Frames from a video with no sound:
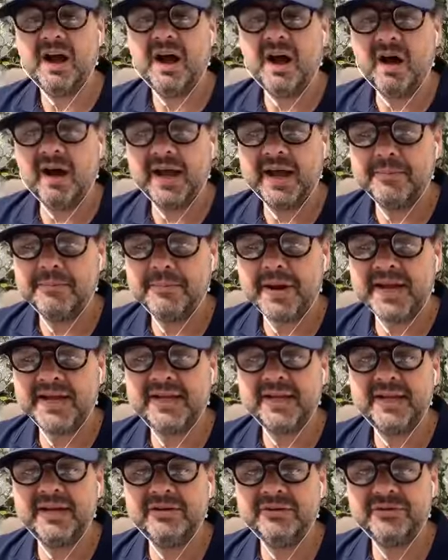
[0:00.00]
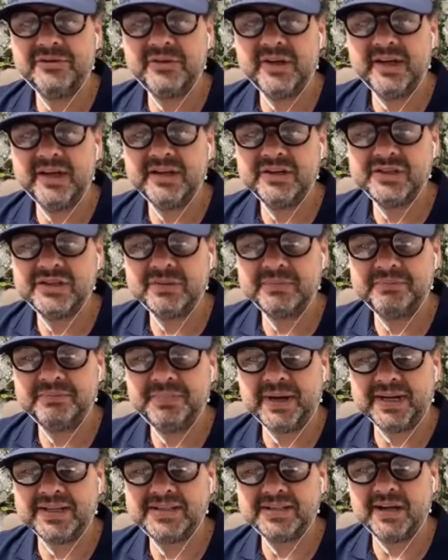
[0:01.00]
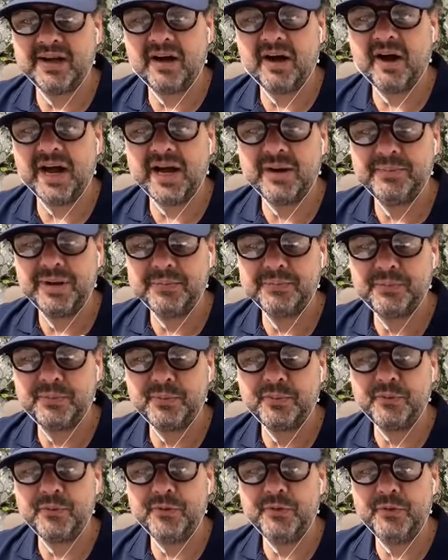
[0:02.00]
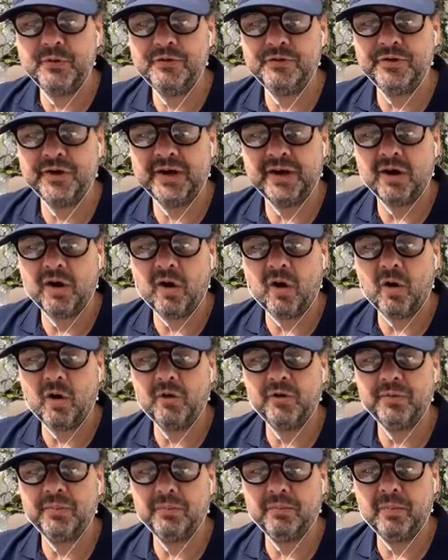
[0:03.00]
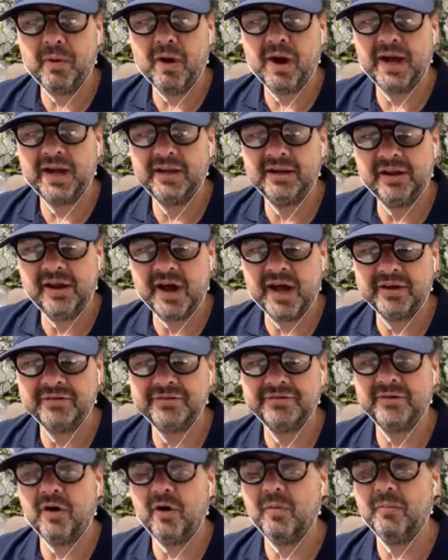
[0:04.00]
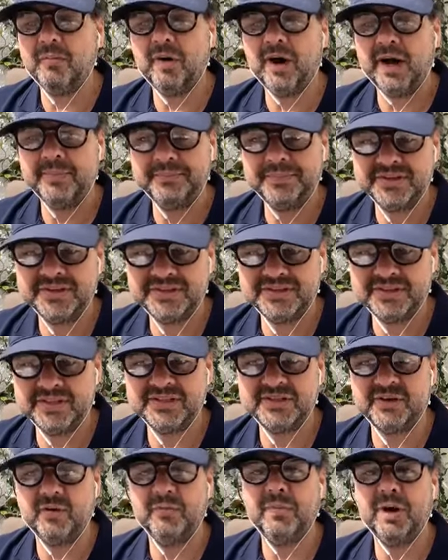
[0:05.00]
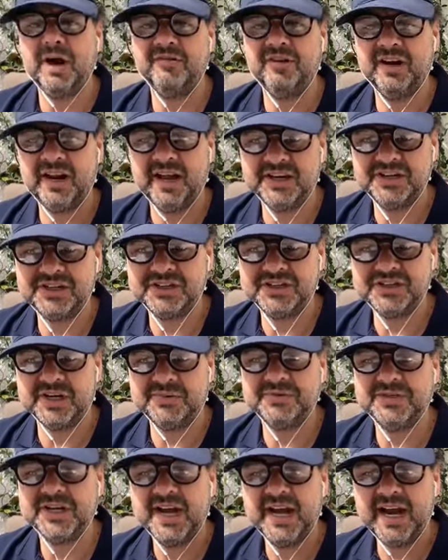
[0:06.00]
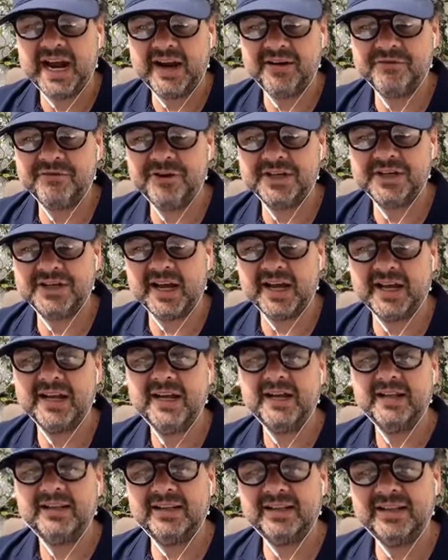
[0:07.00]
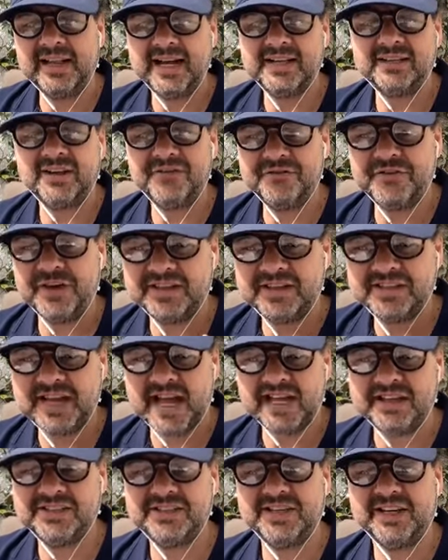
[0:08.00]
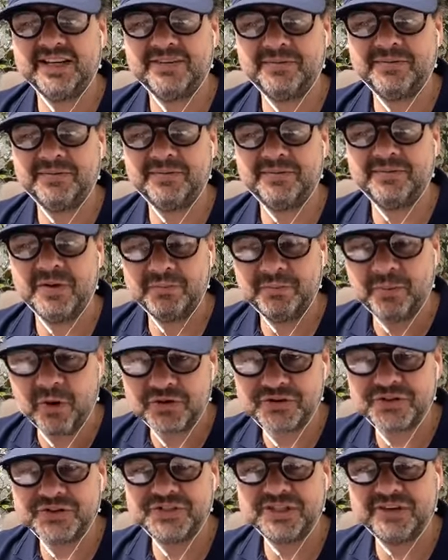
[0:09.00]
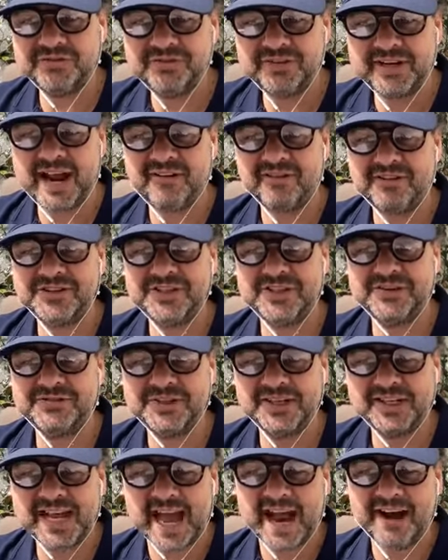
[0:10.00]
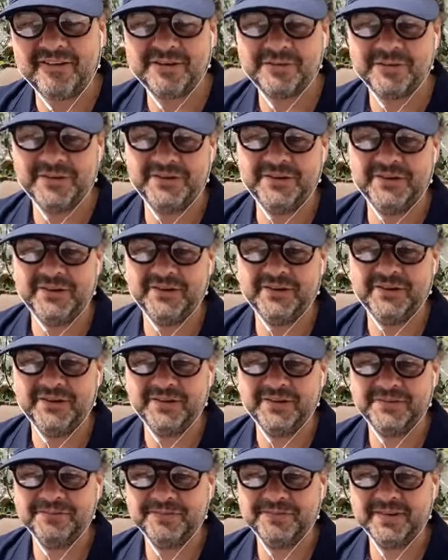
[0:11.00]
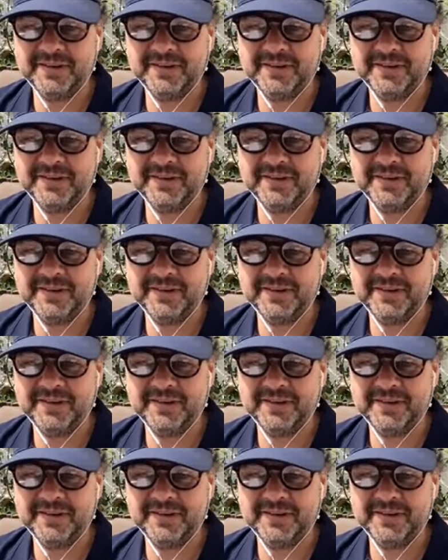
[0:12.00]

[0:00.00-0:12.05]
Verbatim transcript: I am making things better, I am improving on my life, on my business, on my relationships every day, then that is a fantastic positive narrative to carry with you. Yeah.